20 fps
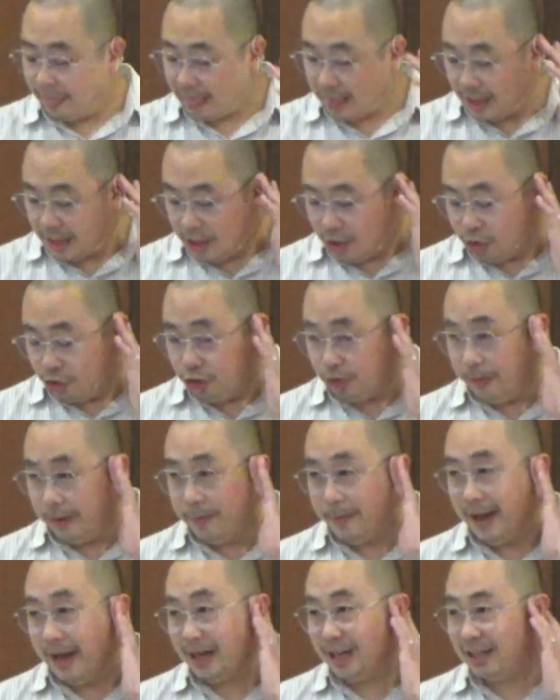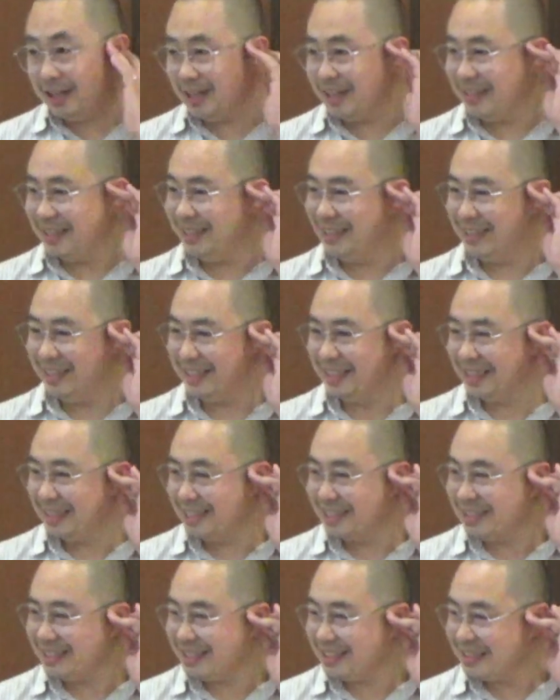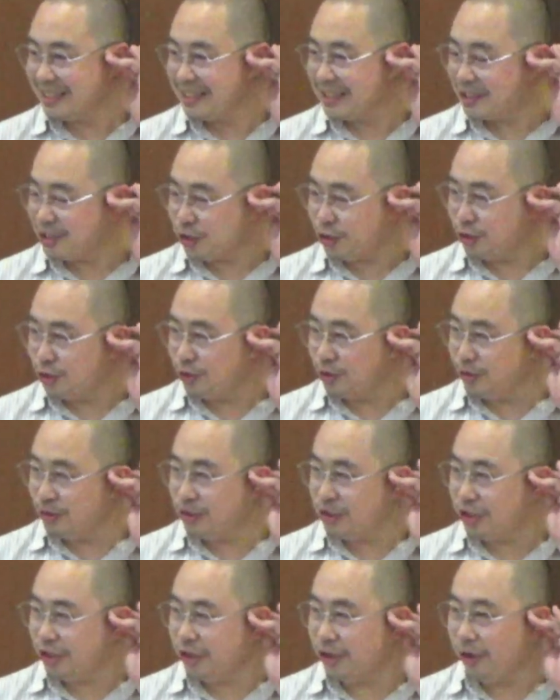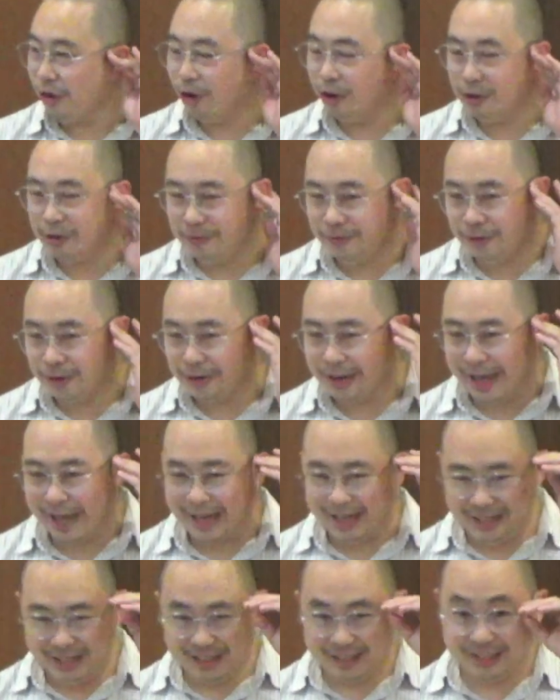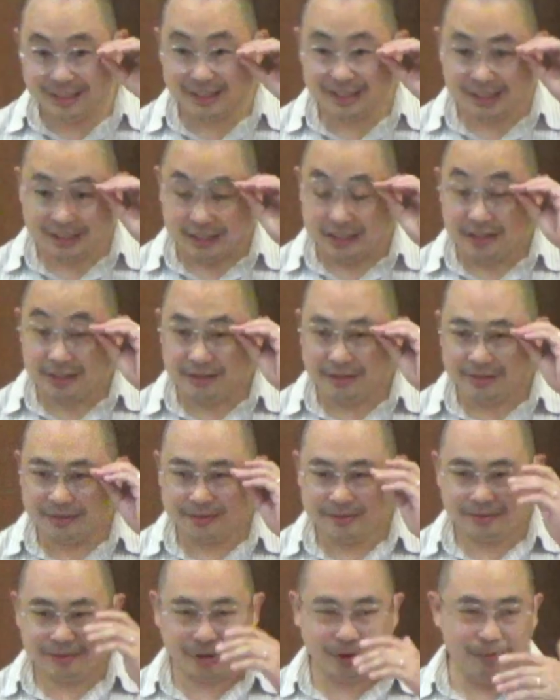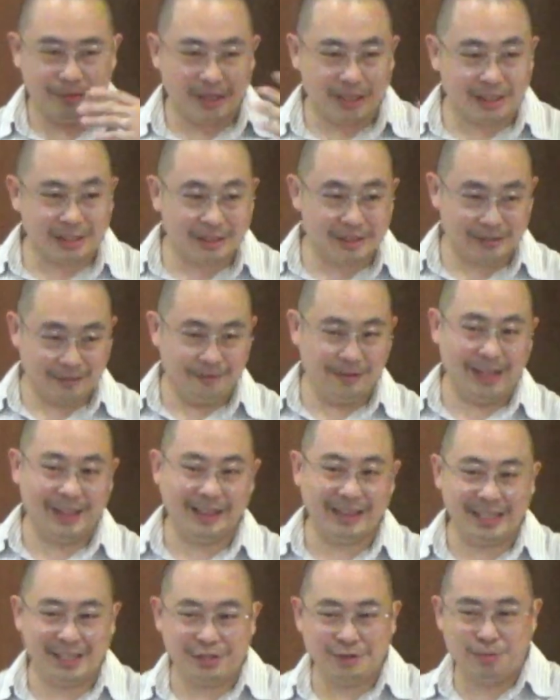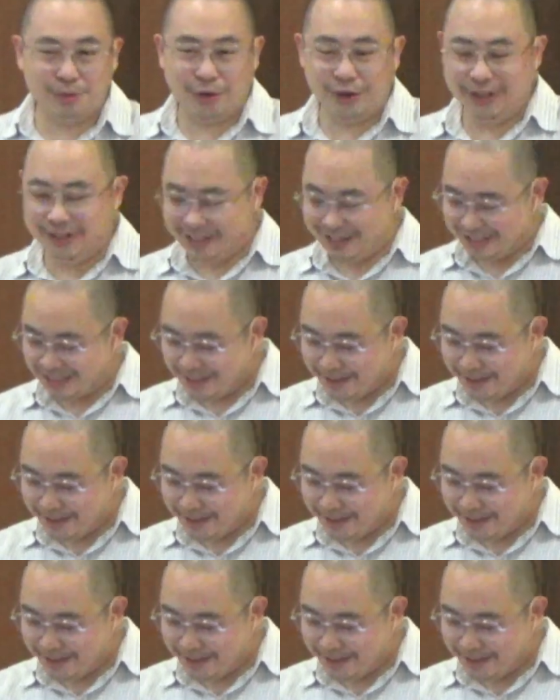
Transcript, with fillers: good to be back good to see all of you again from this vantage point.